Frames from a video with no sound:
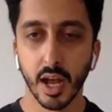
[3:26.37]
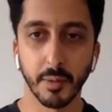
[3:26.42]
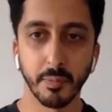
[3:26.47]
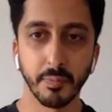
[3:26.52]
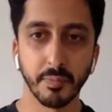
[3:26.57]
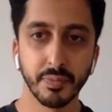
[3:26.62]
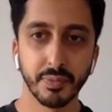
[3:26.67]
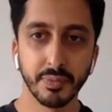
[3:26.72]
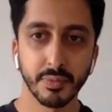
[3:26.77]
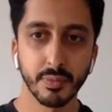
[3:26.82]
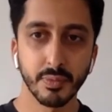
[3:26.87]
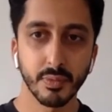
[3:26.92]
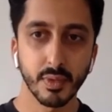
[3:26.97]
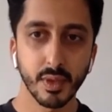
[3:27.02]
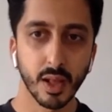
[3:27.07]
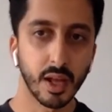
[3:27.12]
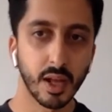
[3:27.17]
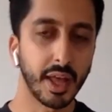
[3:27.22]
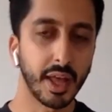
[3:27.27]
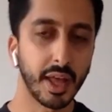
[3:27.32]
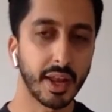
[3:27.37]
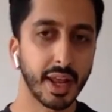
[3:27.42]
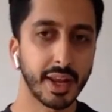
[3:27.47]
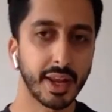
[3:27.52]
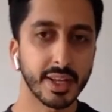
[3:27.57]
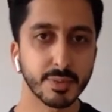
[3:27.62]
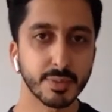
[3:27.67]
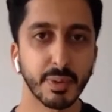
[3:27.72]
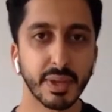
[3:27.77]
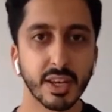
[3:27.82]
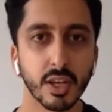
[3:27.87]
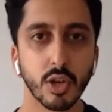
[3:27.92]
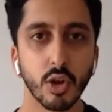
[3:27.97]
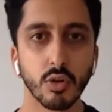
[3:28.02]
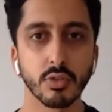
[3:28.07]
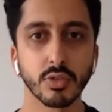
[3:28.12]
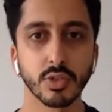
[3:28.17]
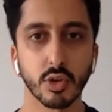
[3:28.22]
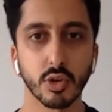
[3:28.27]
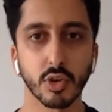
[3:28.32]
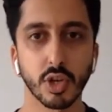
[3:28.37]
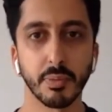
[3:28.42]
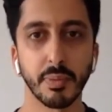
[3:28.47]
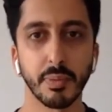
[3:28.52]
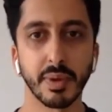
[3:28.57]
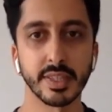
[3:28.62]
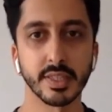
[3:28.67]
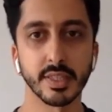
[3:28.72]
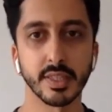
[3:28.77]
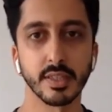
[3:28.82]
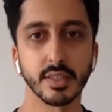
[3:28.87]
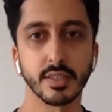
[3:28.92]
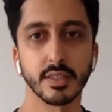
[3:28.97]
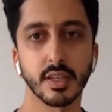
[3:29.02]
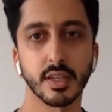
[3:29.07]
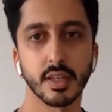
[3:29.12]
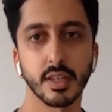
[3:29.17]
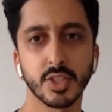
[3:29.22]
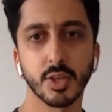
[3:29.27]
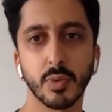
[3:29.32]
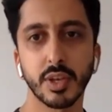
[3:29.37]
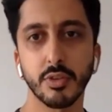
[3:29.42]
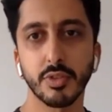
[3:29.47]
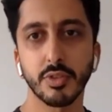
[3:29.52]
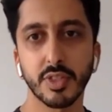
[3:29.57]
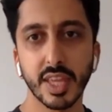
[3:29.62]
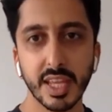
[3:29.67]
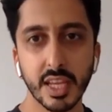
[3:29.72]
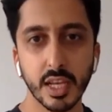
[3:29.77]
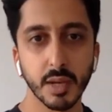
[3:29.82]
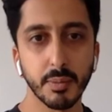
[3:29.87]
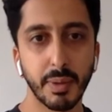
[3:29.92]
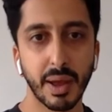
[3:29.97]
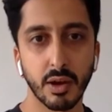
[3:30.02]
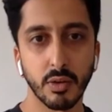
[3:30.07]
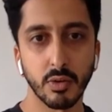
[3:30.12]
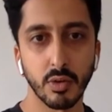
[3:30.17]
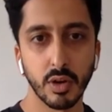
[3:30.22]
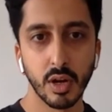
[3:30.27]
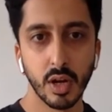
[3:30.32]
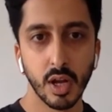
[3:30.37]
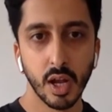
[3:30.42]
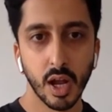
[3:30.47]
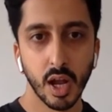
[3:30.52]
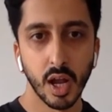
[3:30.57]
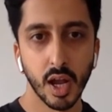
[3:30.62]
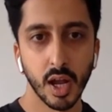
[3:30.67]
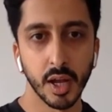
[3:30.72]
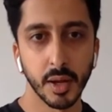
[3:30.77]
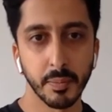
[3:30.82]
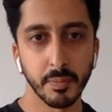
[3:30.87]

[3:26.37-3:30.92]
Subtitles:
And it's been long documented. And so when you think about